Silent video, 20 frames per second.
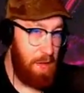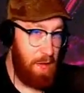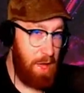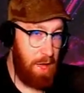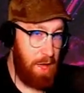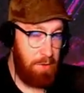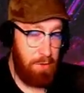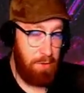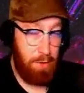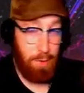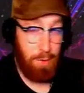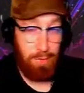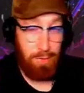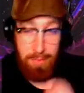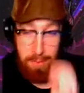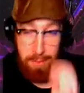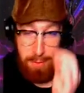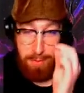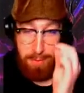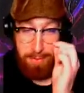I don't know if
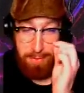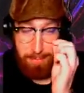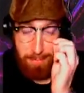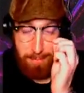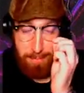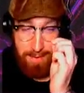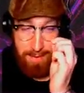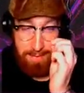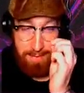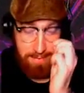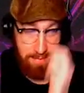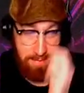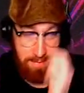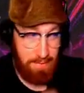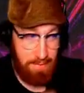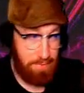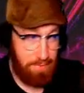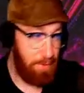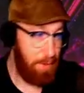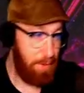you know this, but that's the
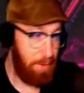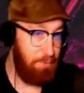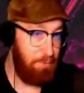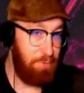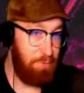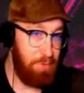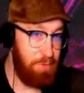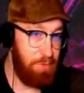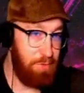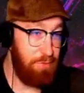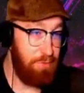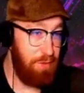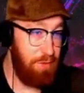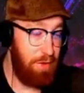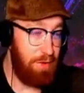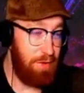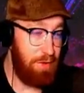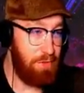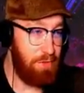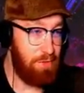circumference of the
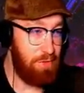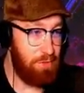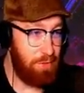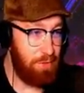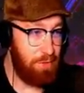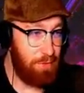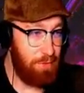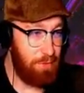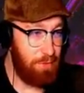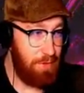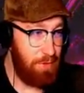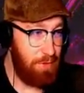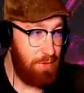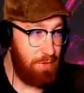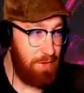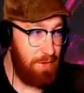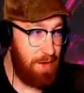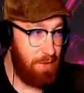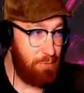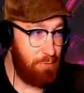Earth, so they
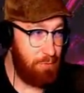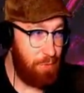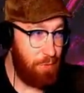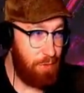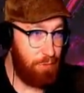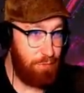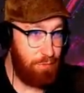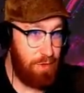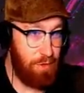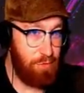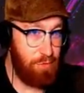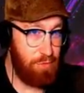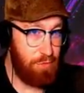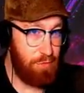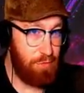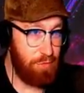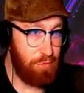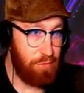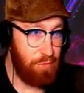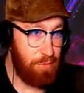only have one
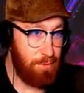restaurant.